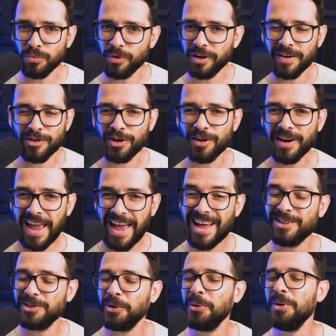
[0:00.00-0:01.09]
whatever
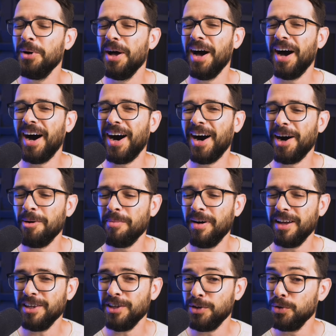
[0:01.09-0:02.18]
handle, um,
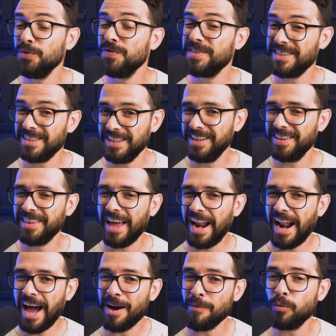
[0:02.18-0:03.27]
you've seen
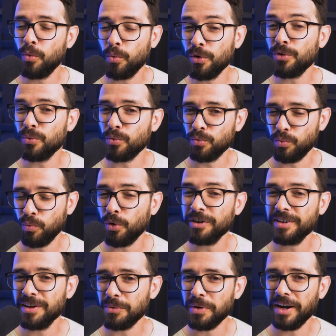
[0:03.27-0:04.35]
that I'm we're
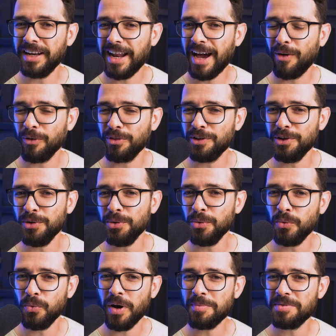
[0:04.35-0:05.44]
working right now on the
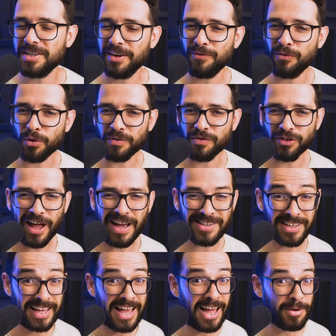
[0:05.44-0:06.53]
new website for
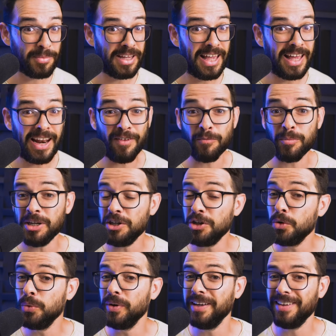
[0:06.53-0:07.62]
Flux Academy, and I've been
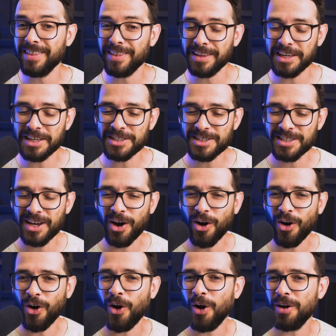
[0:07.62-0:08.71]
doing this
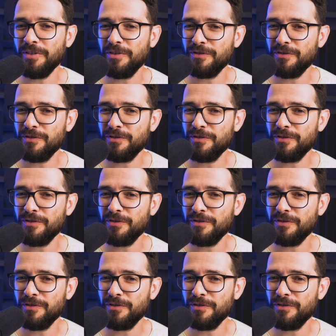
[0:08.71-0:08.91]
on